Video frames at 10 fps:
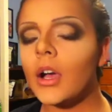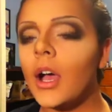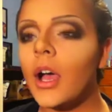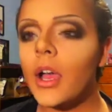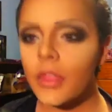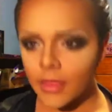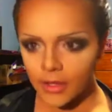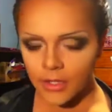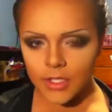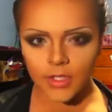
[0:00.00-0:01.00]
I
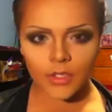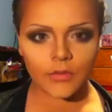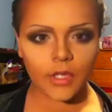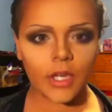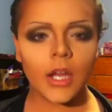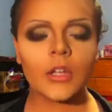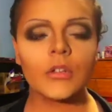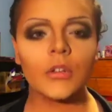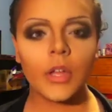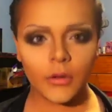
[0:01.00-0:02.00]
think this looks really
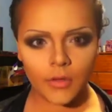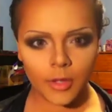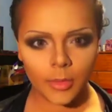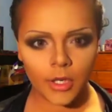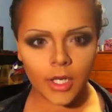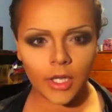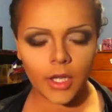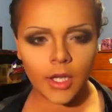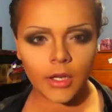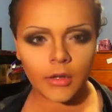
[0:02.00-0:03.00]
natural and really pretty
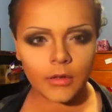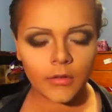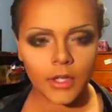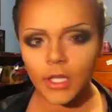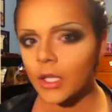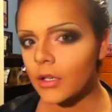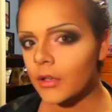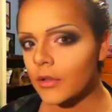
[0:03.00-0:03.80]
and really